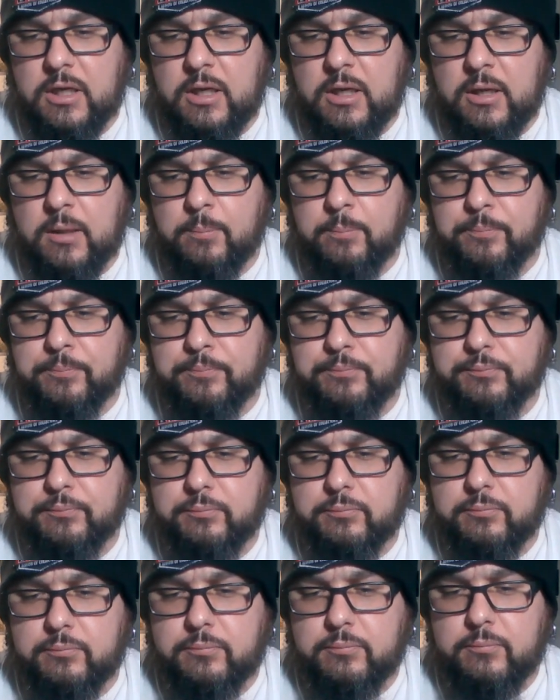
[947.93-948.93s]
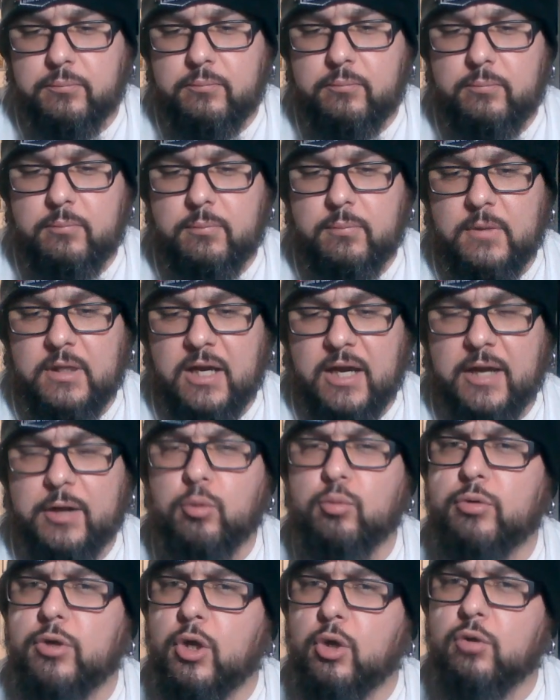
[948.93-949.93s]
I
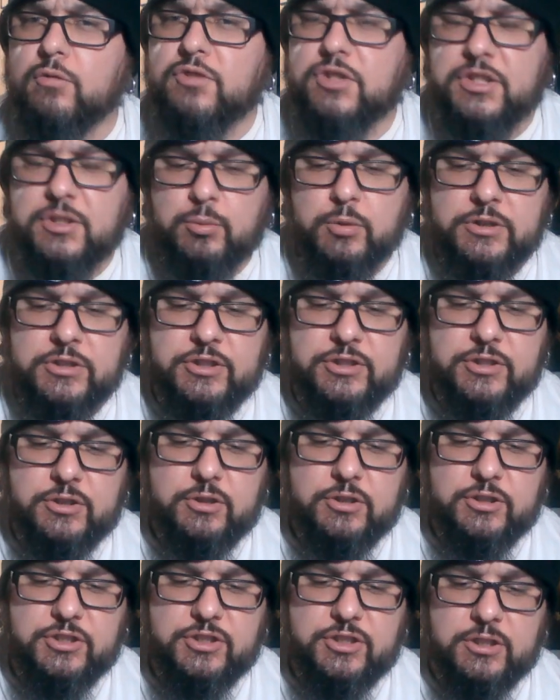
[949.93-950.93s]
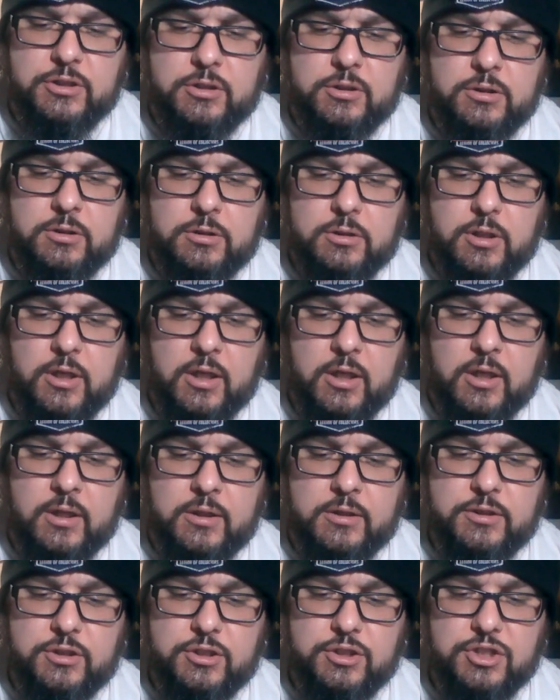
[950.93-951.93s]
don't know if she was still
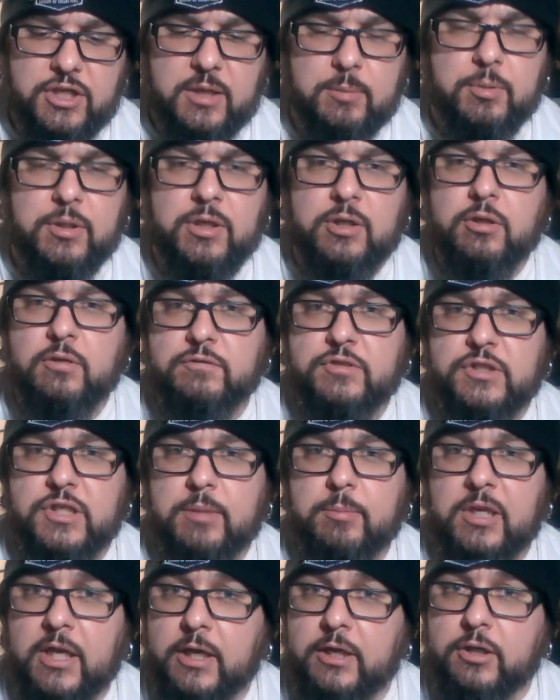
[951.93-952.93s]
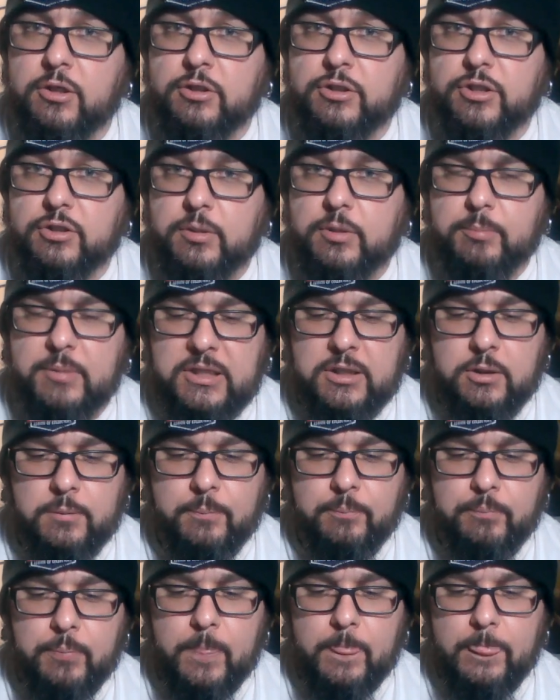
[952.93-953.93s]
a champion or if Jamie Hayter took the belt.